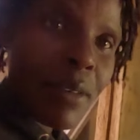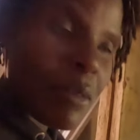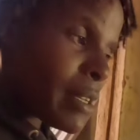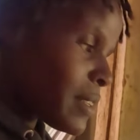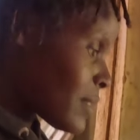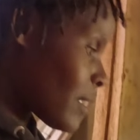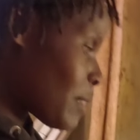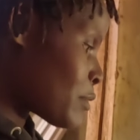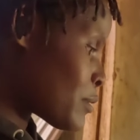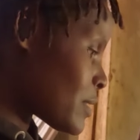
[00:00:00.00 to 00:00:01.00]
came,
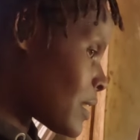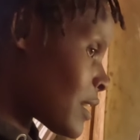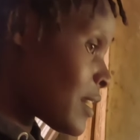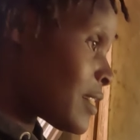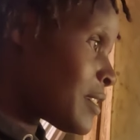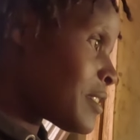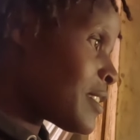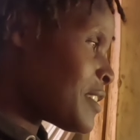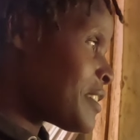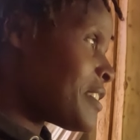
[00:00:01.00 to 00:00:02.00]
she was like,
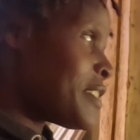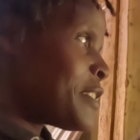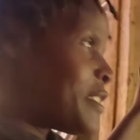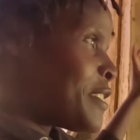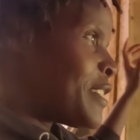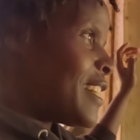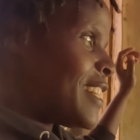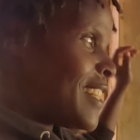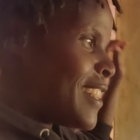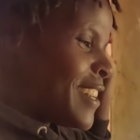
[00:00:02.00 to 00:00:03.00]

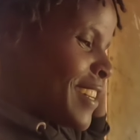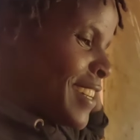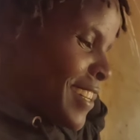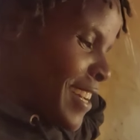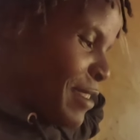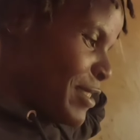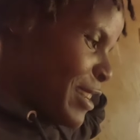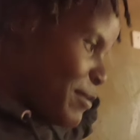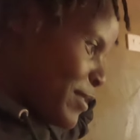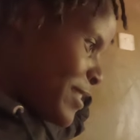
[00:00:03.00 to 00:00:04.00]
hey, I wish
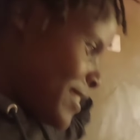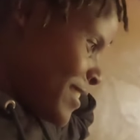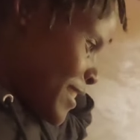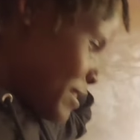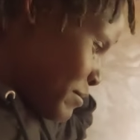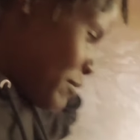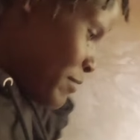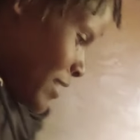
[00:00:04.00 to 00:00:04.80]
I could just move